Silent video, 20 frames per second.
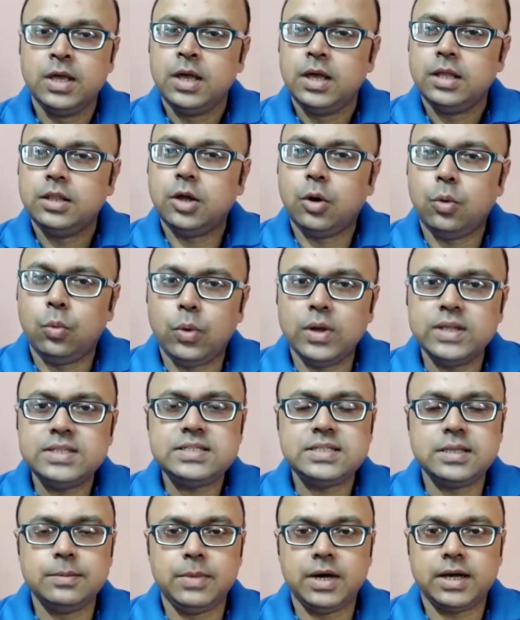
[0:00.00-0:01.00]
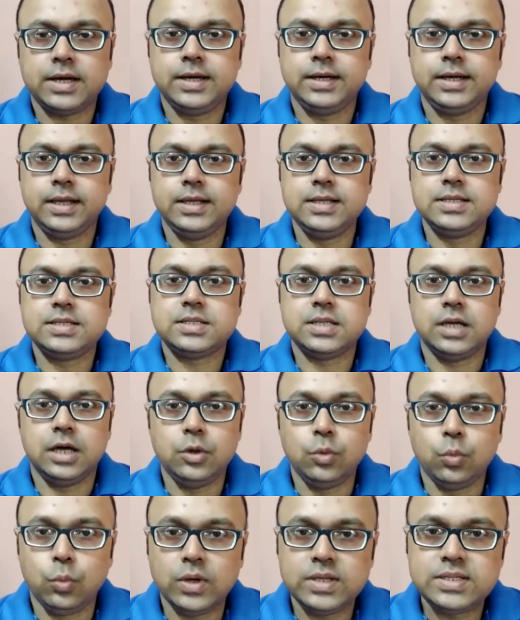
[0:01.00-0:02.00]
Now, once the marketing is
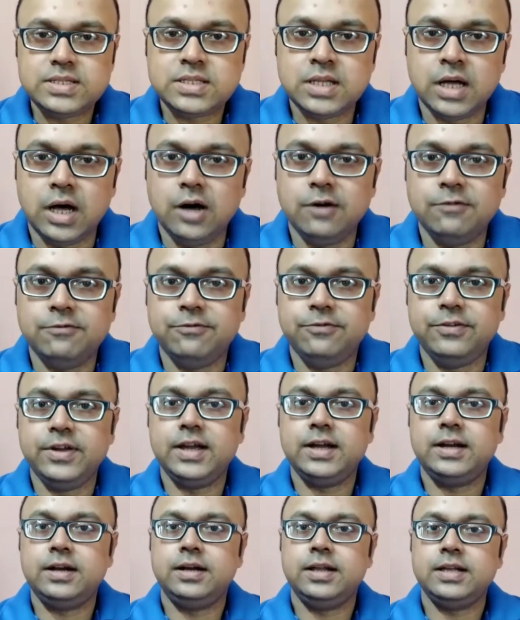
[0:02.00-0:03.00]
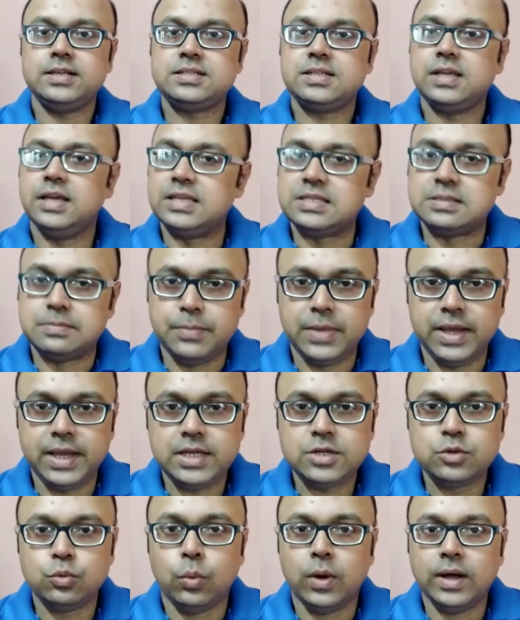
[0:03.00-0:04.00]
done, once the awareness is
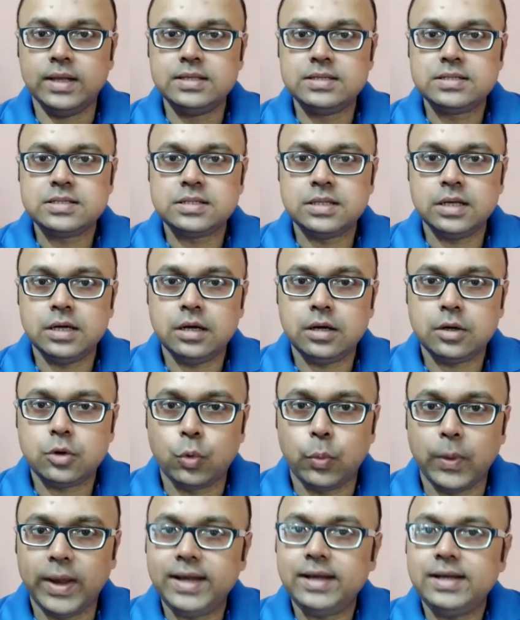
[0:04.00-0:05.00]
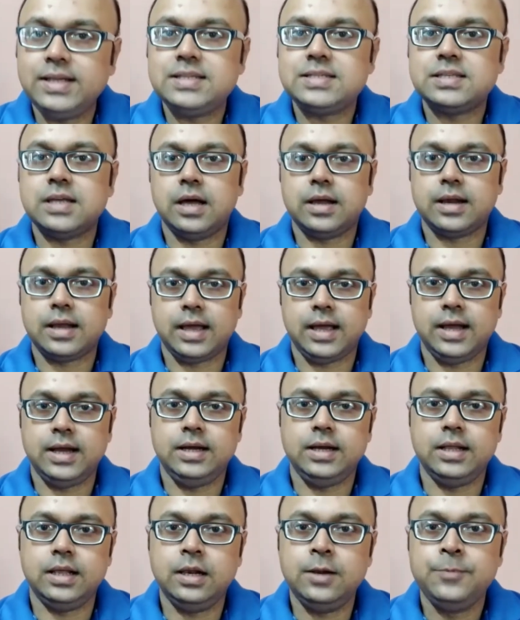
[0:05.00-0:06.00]
made, once the queries are
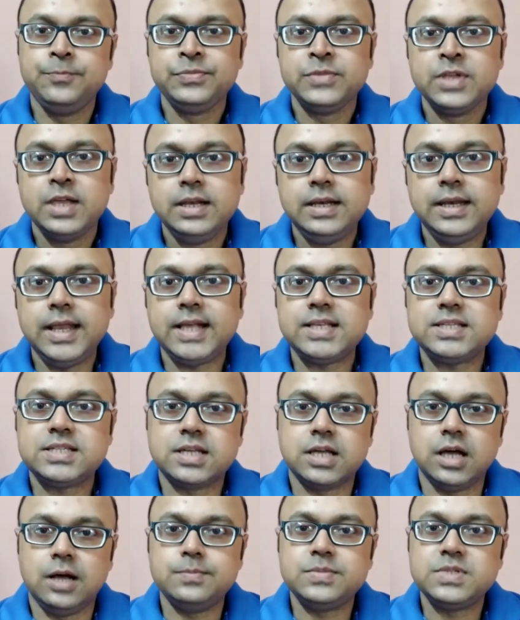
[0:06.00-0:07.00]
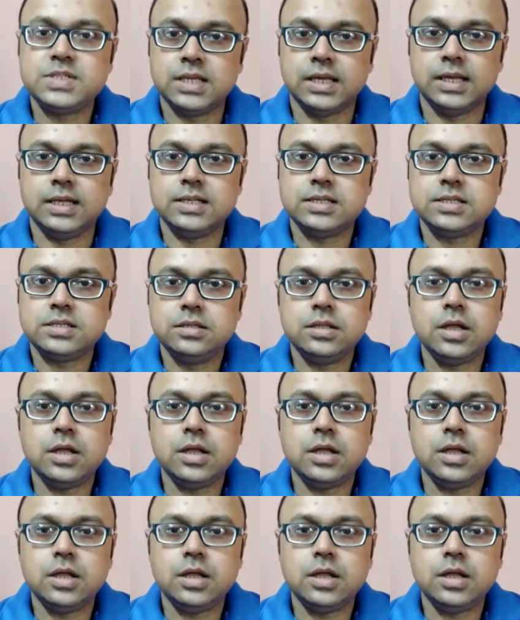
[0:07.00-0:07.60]
handled, next comes sales.